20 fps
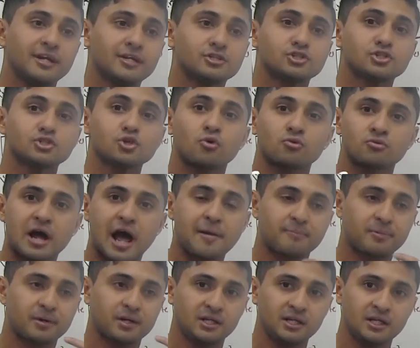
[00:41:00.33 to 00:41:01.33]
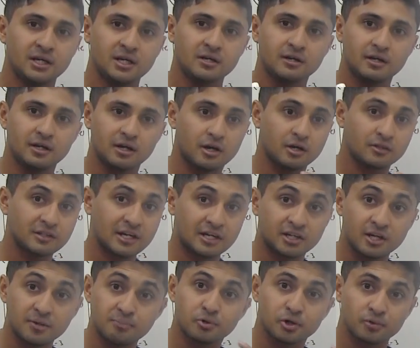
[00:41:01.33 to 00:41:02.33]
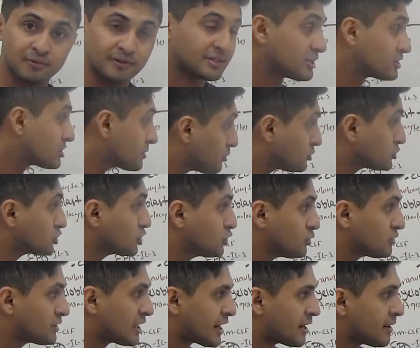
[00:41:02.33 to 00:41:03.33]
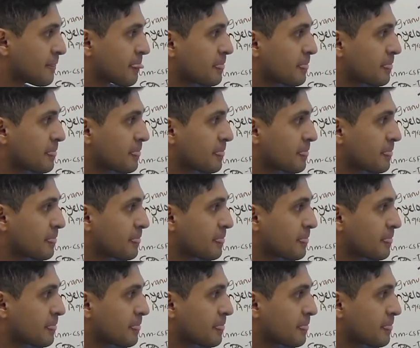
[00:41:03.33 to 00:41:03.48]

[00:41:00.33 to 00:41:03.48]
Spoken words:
so rapidly, they keep proliferating. They're supposed to do that,